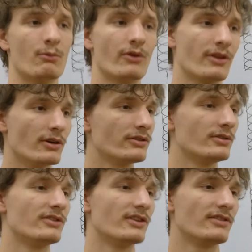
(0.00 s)
With those
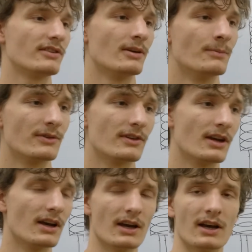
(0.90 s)
two systems,
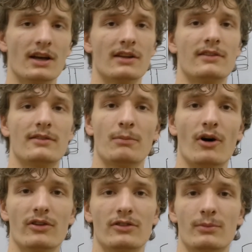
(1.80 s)
it's
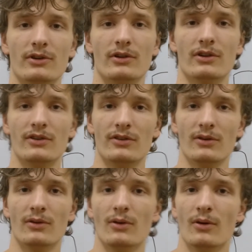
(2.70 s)
possible
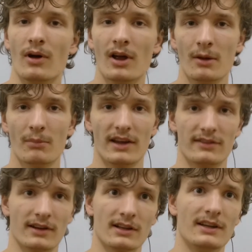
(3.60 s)
to
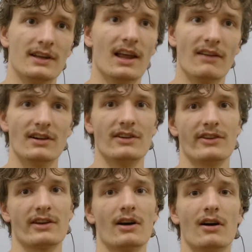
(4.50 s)
basically level
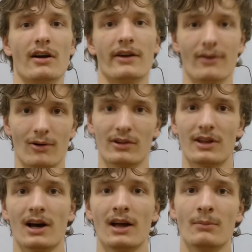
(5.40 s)
the car at all
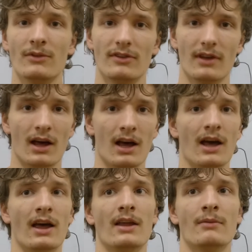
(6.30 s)
times
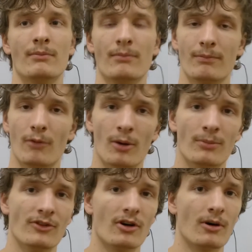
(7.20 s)
and
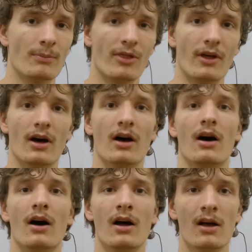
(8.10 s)
absorb
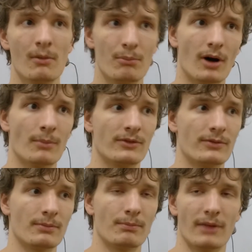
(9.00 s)
the
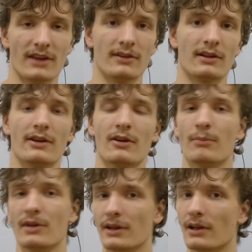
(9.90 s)
bumps basically
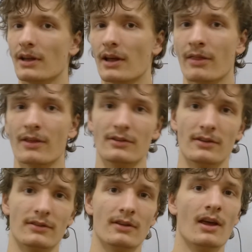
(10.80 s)
completely. And this
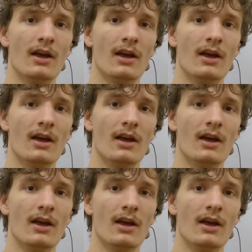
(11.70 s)
is